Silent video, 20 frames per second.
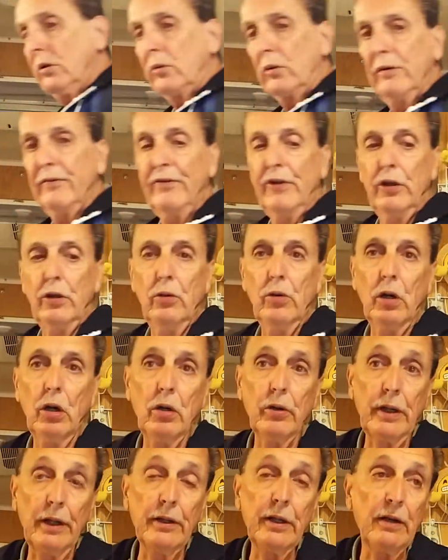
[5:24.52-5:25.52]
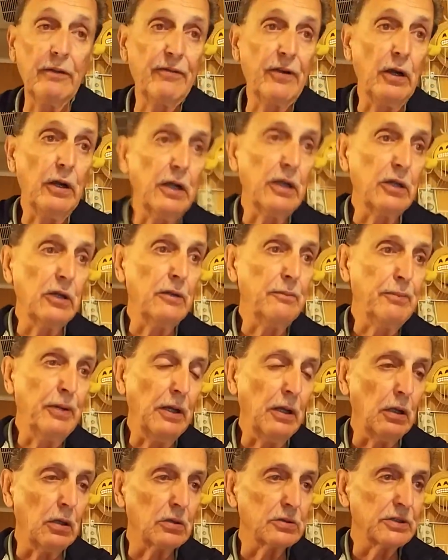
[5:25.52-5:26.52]
a review on, and they're very good
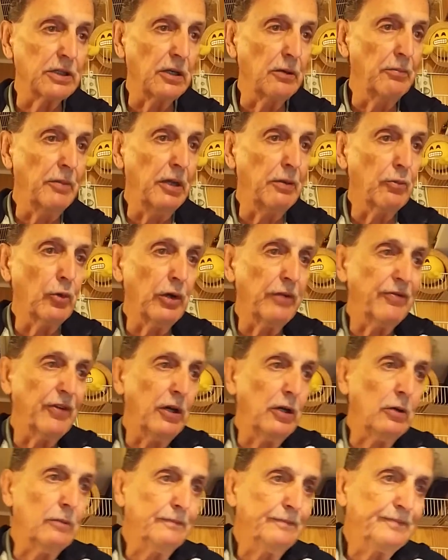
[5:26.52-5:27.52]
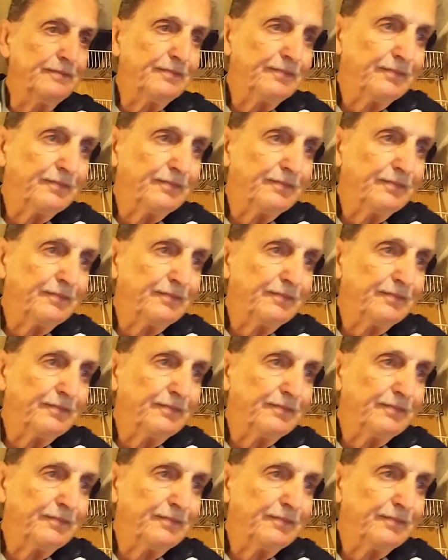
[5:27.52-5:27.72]
pillows. They're memory foam,